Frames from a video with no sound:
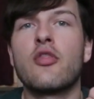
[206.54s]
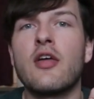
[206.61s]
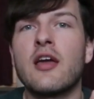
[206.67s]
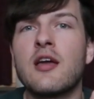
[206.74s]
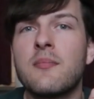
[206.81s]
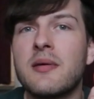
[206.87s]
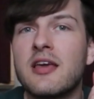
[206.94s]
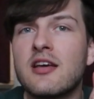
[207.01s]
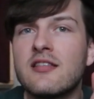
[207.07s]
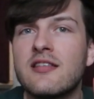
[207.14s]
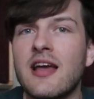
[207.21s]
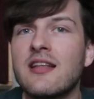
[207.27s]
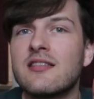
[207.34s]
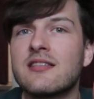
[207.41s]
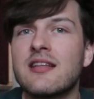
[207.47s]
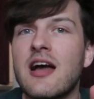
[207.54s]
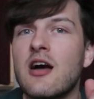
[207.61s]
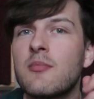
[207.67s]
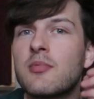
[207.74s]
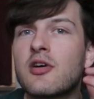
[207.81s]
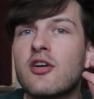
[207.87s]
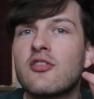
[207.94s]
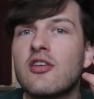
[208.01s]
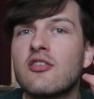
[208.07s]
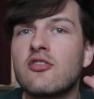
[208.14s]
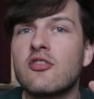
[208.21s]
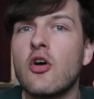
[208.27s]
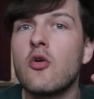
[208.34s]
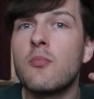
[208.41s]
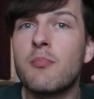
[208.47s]
it can be condensed down because it's
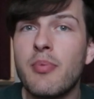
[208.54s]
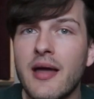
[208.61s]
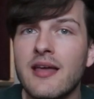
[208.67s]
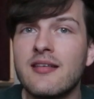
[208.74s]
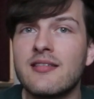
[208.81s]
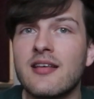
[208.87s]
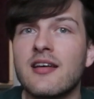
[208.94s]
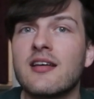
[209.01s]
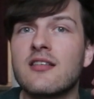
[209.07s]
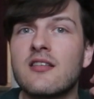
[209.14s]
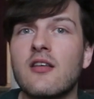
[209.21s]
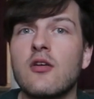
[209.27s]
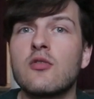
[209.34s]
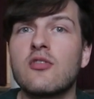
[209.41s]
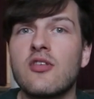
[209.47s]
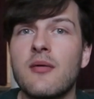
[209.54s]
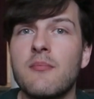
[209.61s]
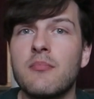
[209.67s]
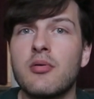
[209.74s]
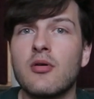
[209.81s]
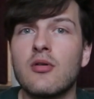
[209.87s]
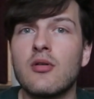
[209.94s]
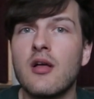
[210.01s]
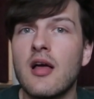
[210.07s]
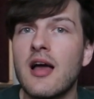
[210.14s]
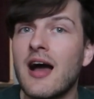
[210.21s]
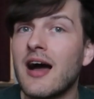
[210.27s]
so basic and so simple